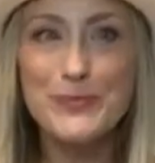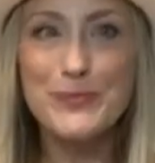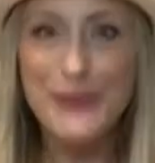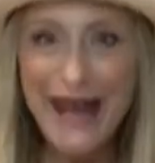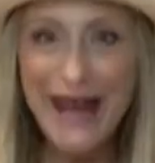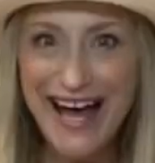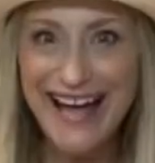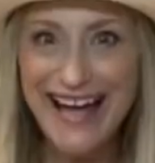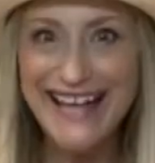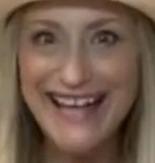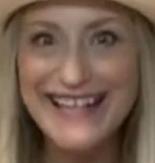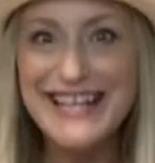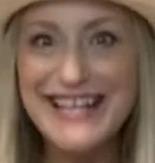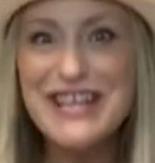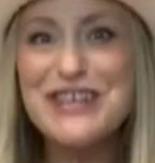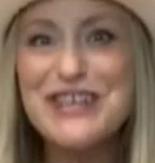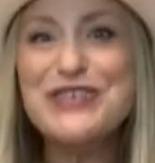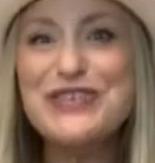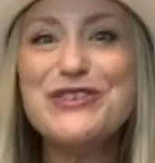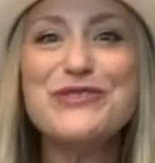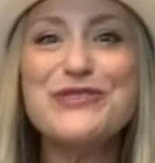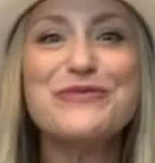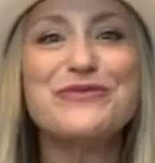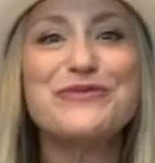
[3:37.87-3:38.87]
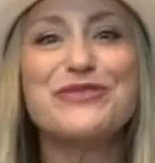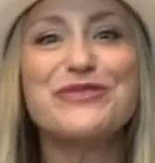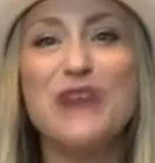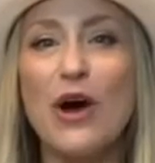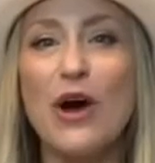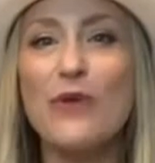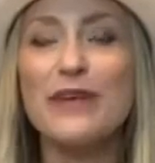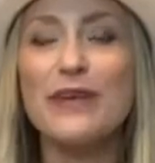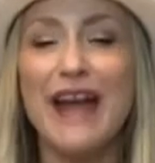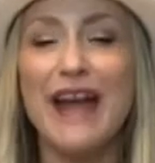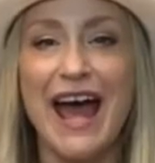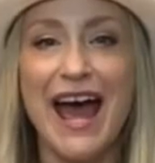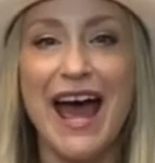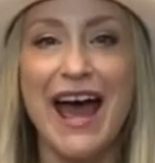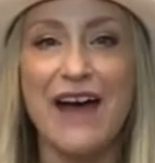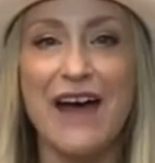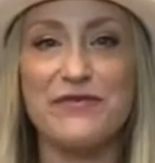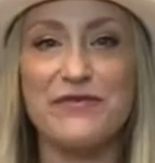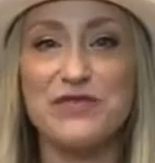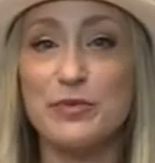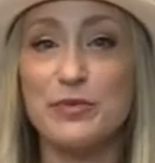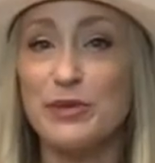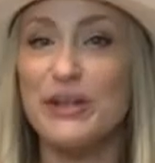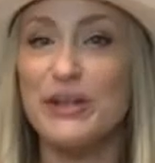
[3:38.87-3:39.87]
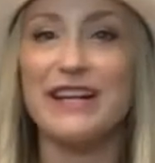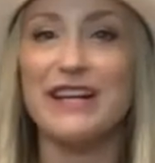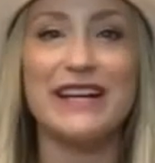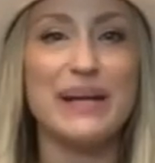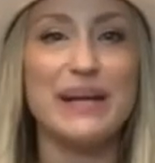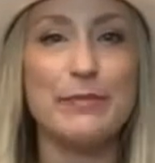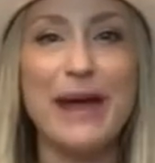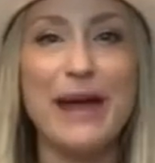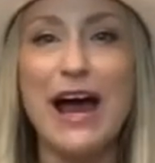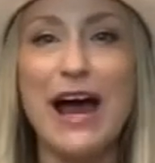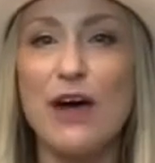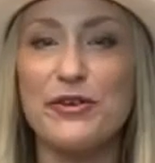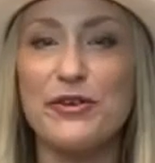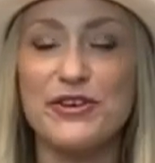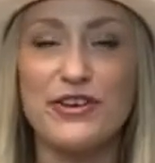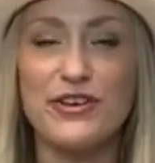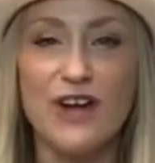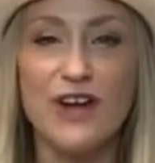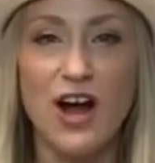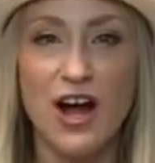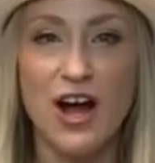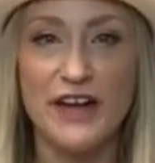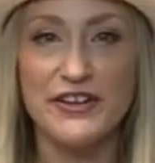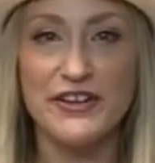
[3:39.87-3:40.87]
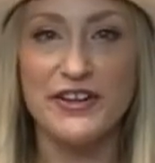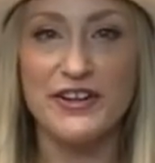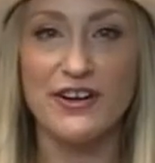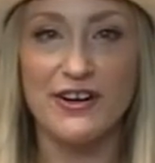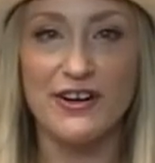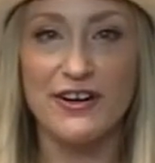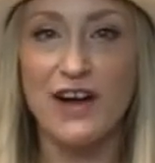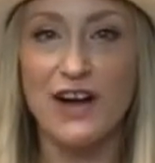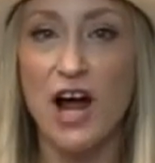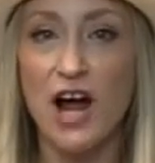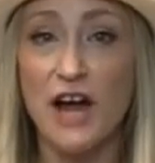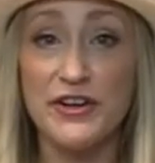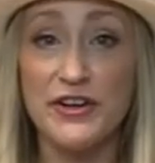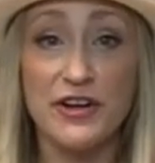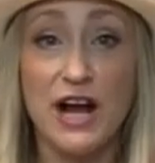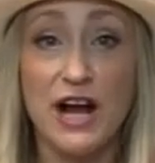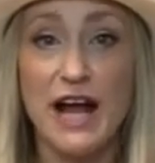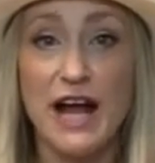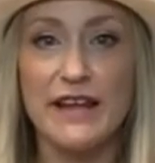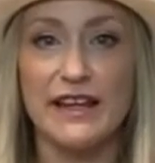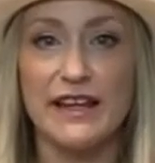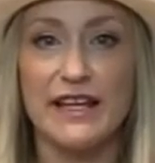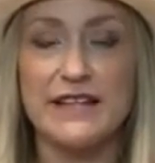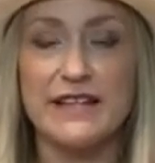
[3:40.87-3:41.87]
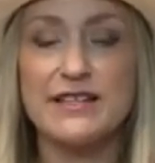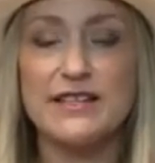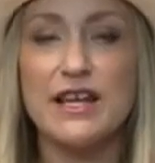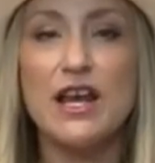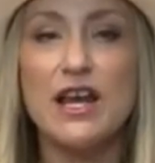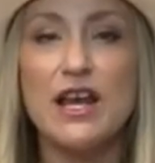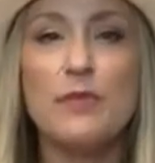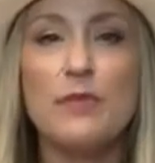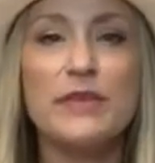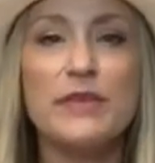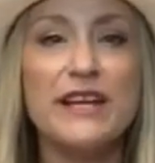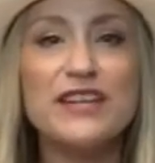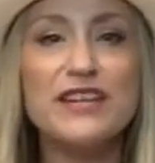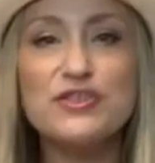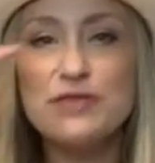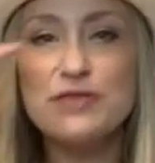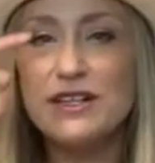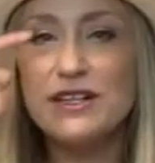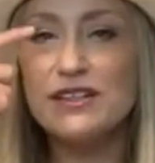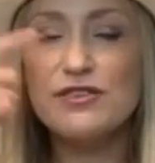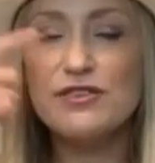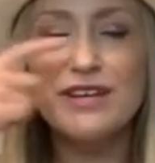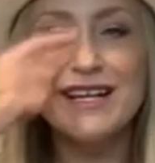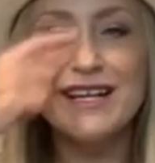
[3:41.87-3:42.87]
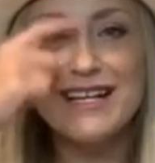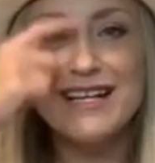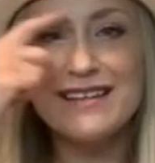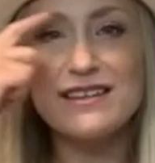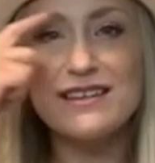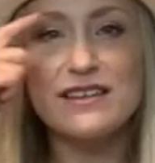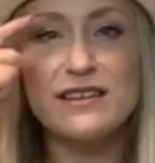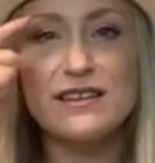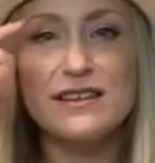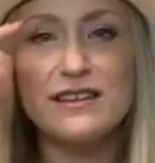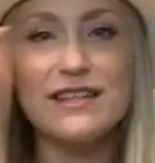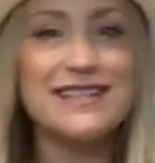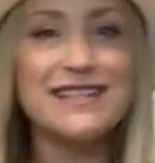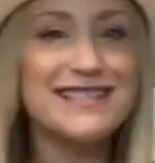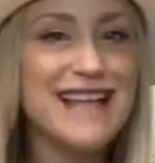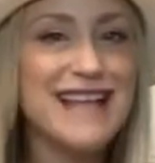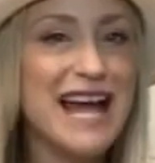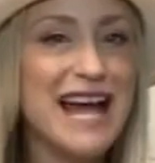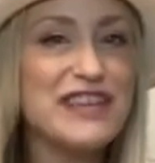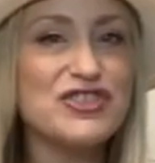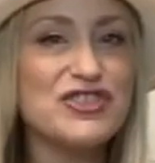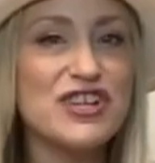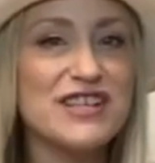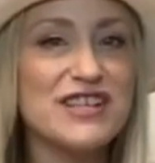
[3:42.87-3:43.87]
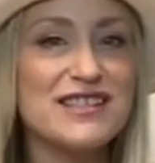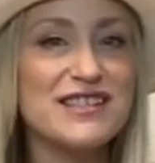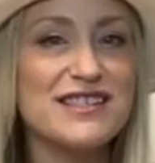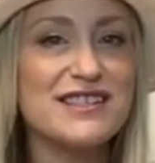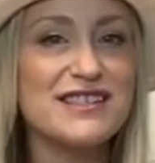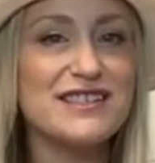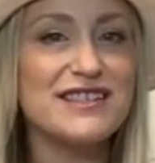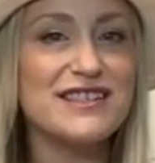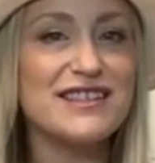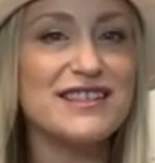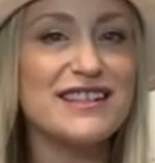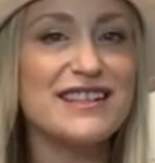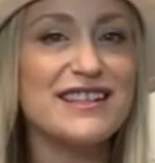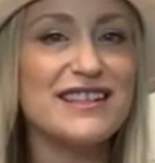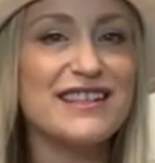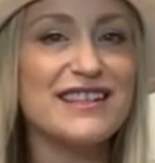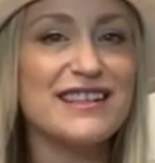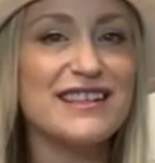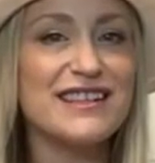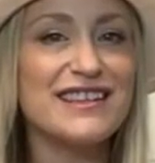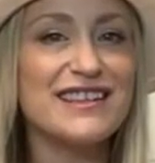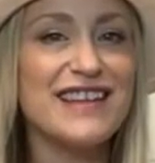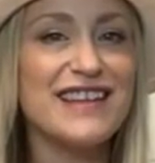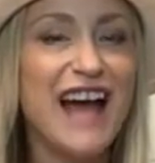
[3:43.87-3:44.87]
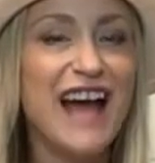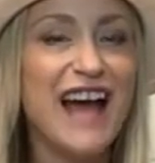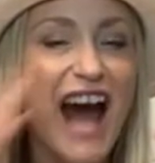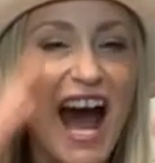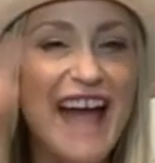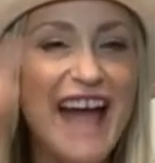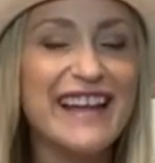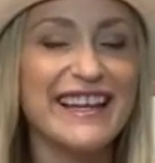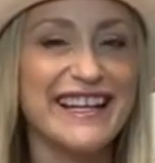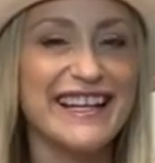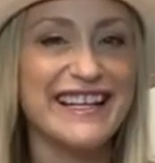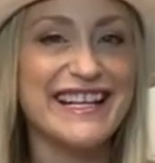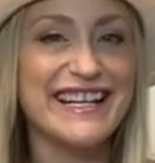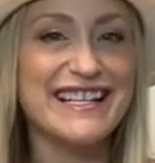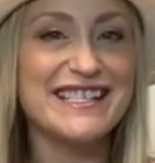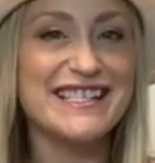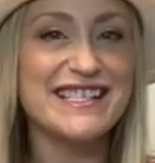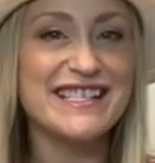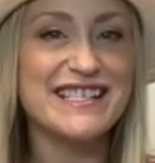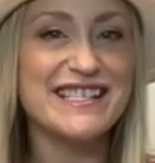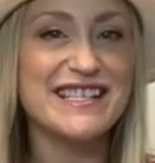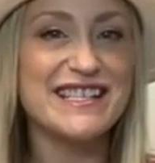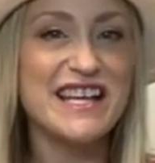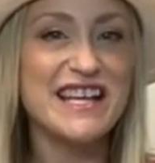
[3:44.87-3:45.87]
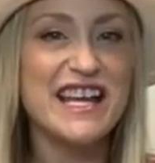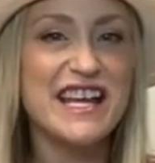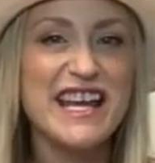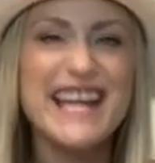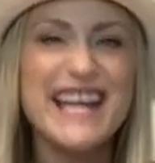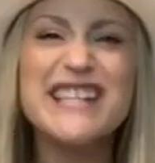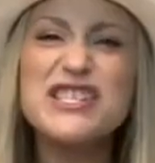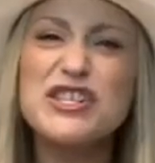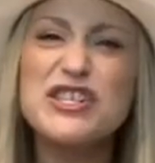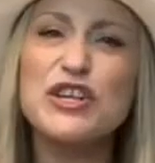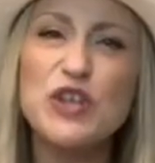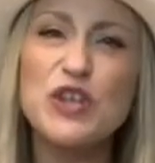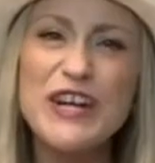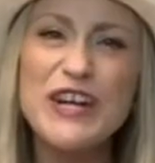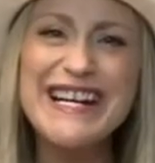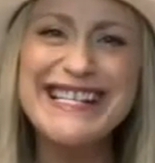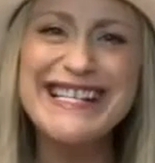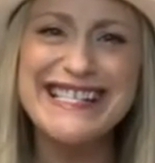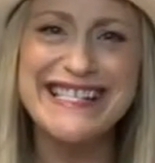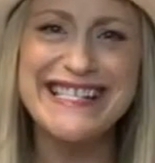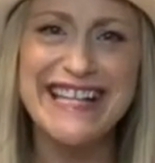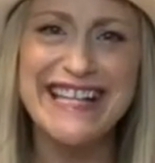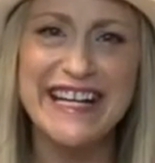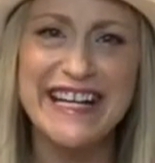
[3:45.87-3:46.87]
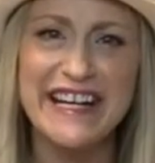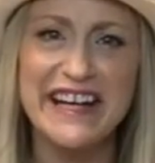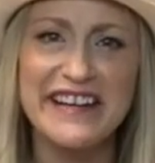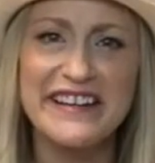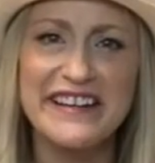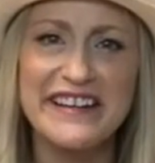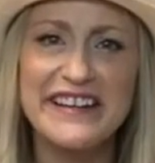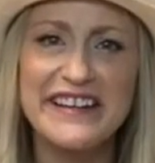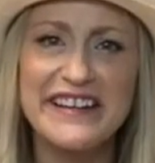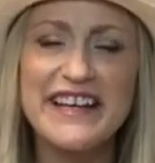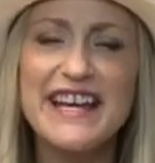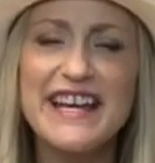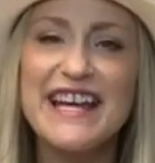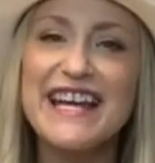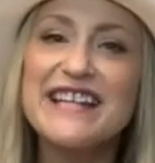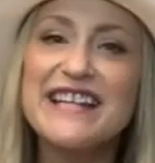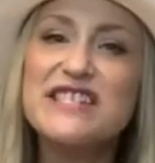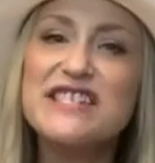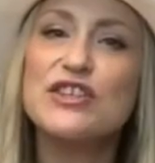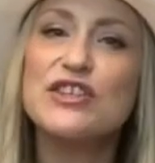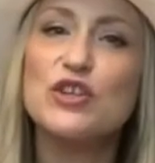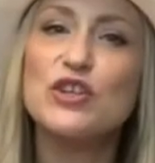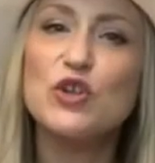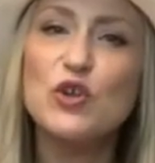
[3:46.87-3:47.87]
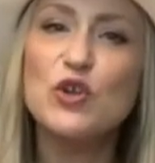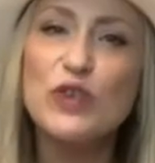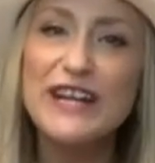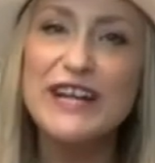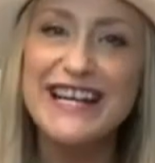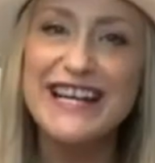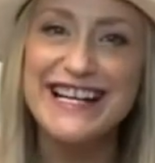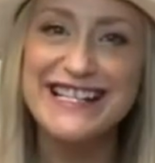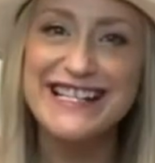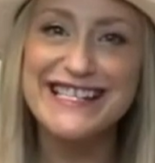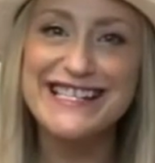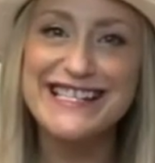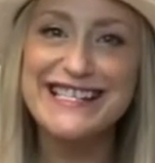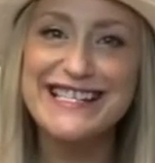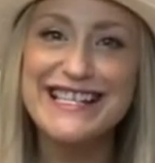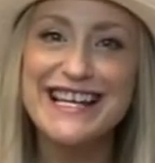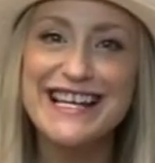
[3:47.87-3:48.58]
but you don't have to put any powder on your eyelids. Because you can get, it's not just the eyelid, it's the crease, Nina. It's the crease.